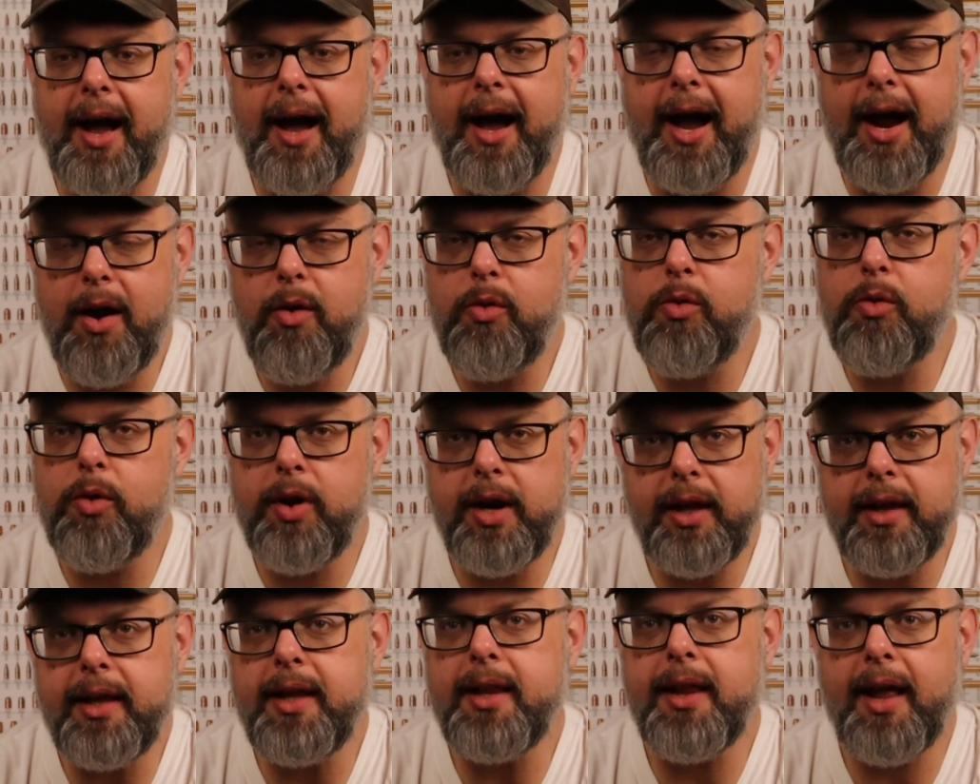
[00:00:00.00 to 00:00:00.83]
I
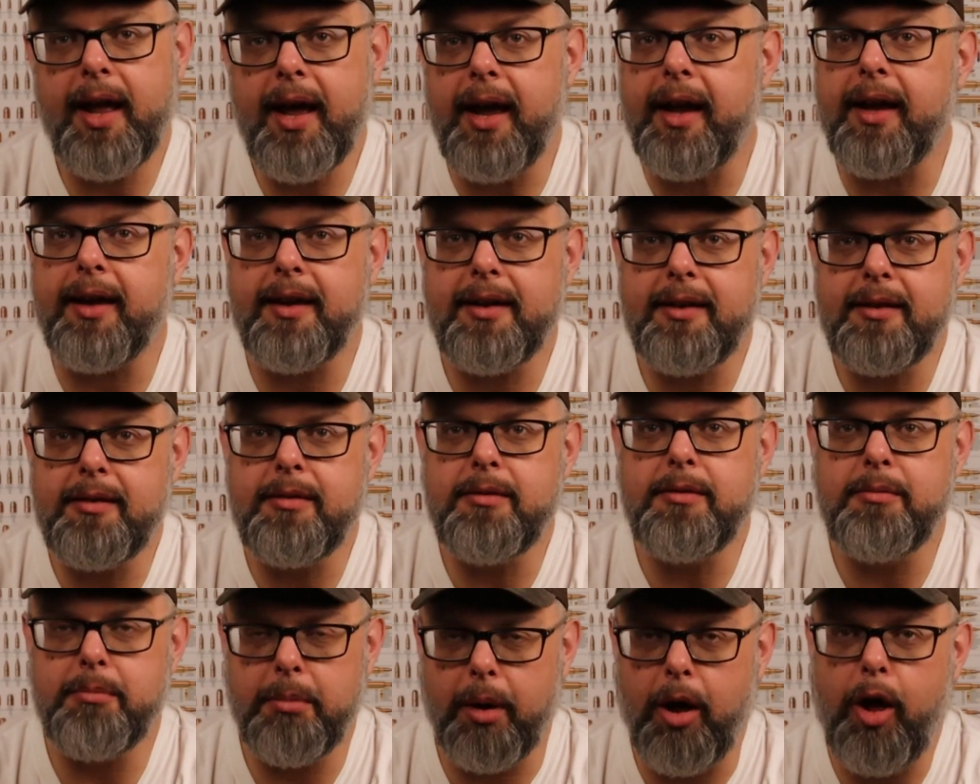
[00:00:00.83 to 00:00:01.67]
really like
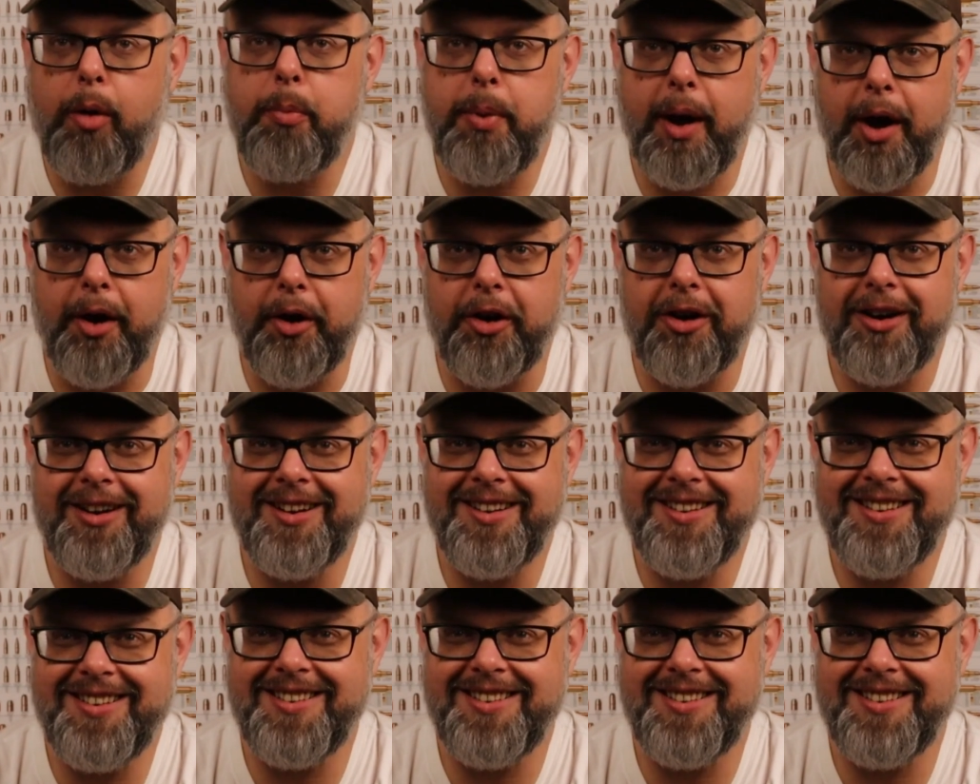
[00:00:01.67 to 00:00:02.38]
ball powder,